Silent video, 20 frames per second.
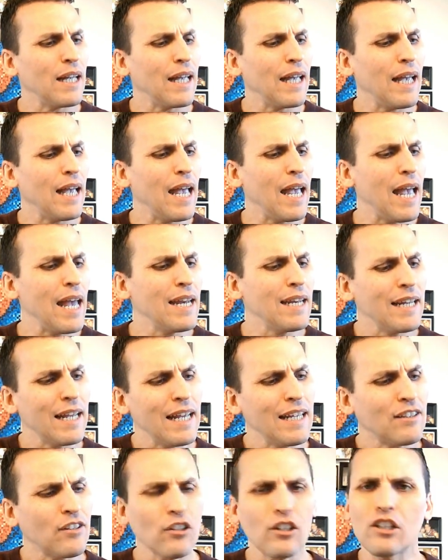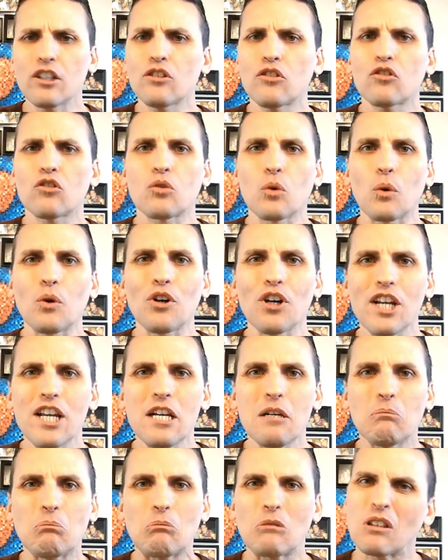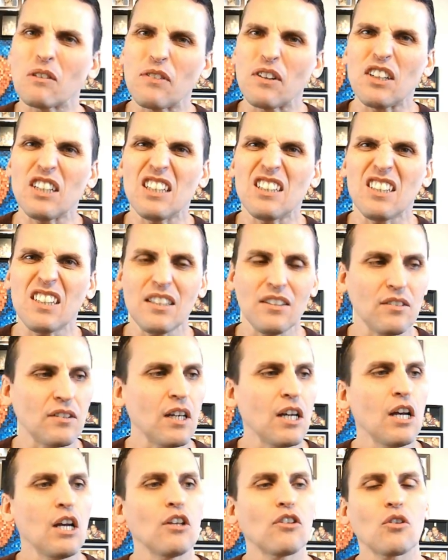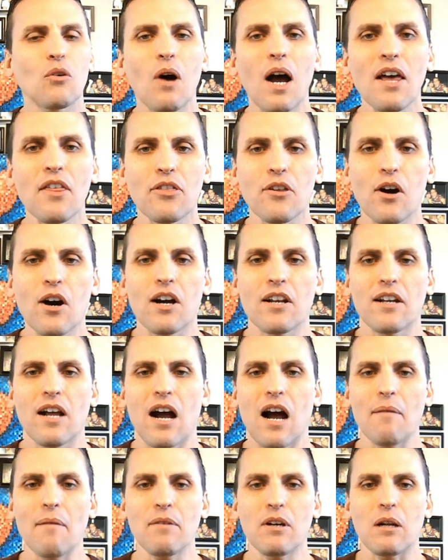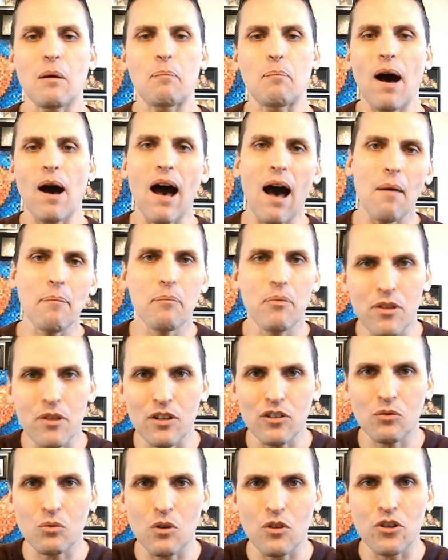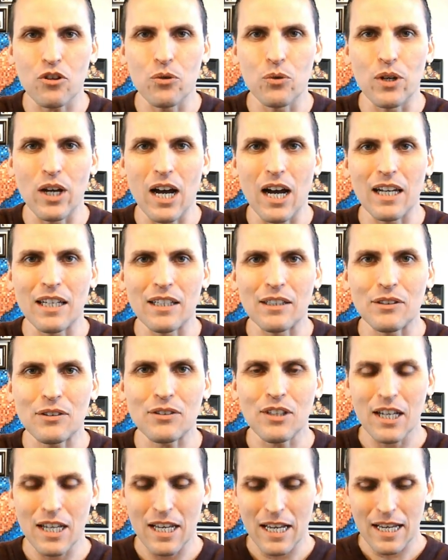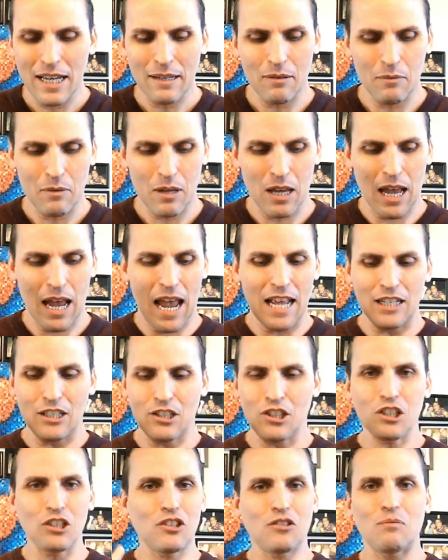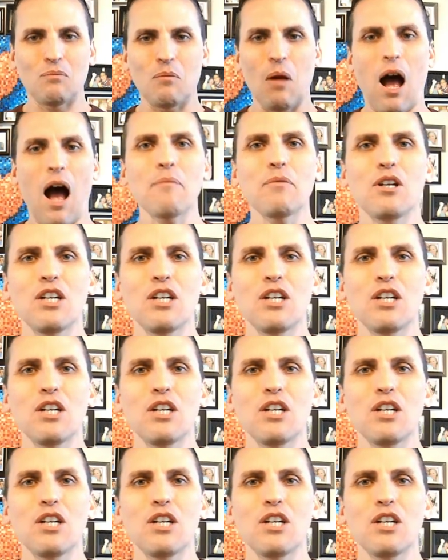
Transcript: it's a good story, at the very least. So I thought, I'm going to pop this with you guys, and just, I'm